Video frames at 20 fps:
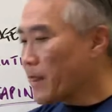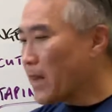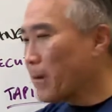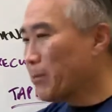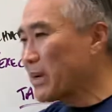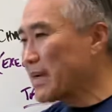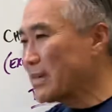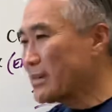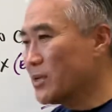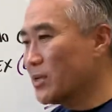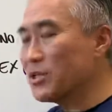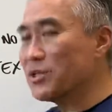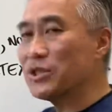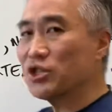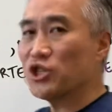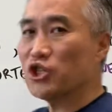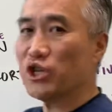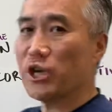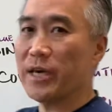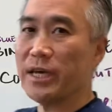But it doesn't
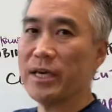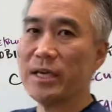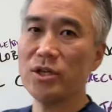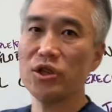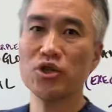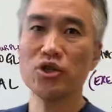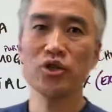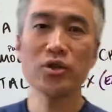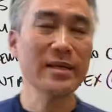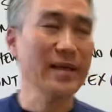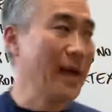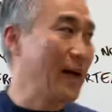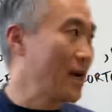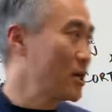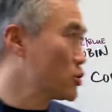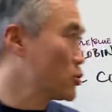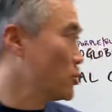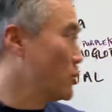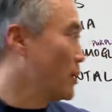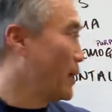change the
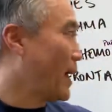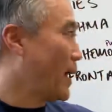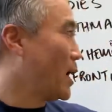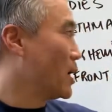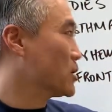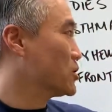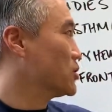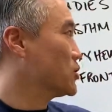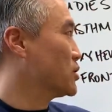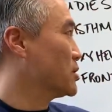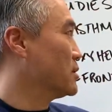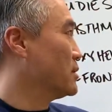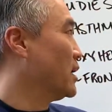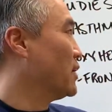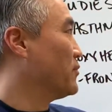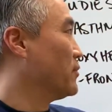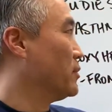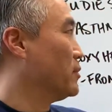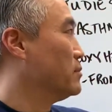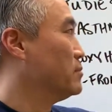actual oxygen
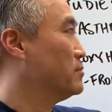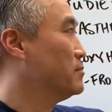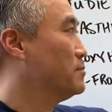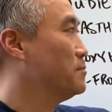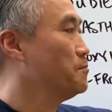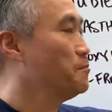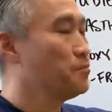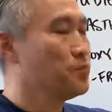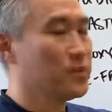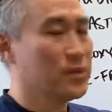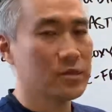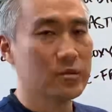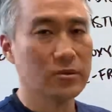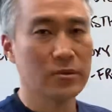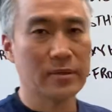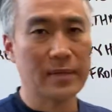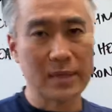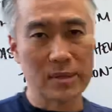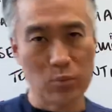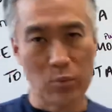level. So
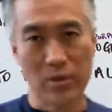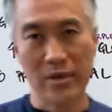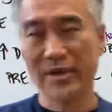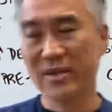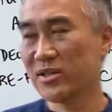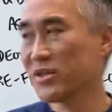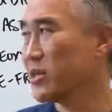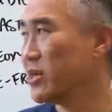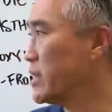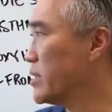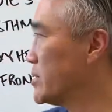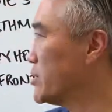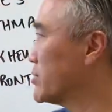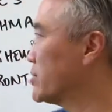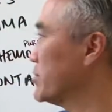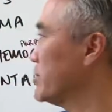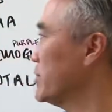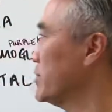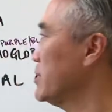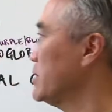that's one of the studies.
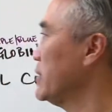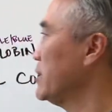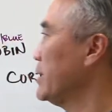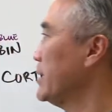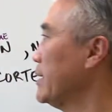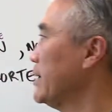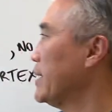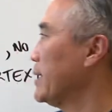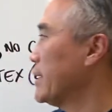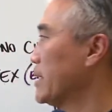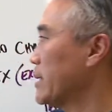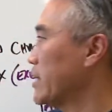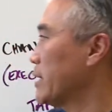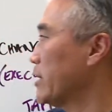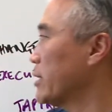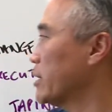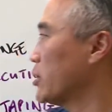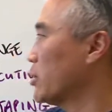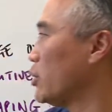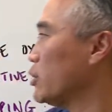
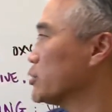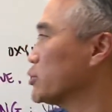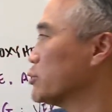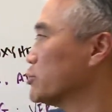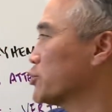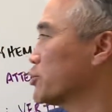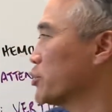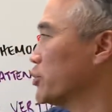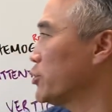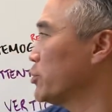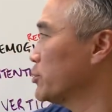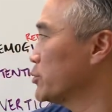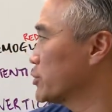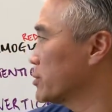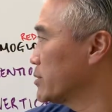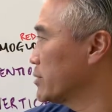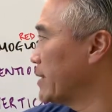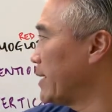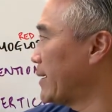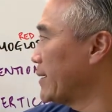It also
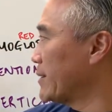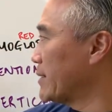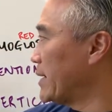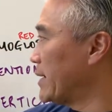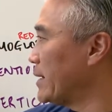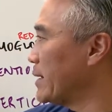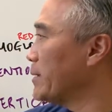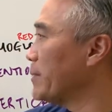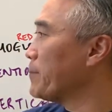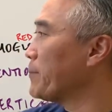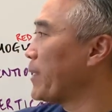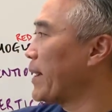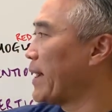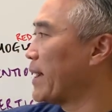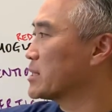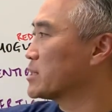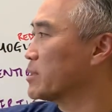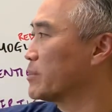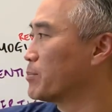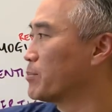shows that it
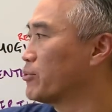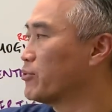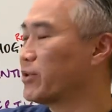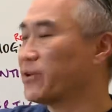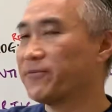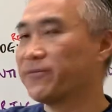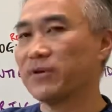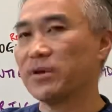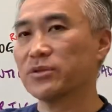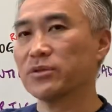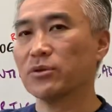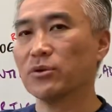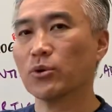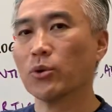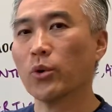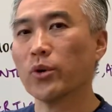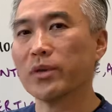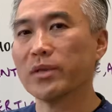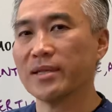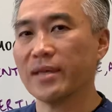impacts the prefrontal
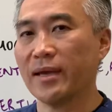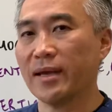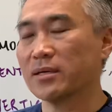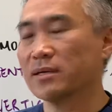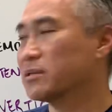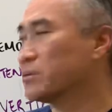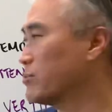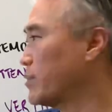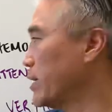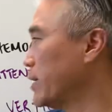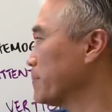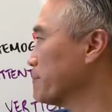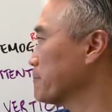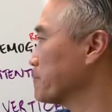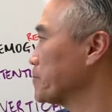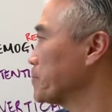cortex, right?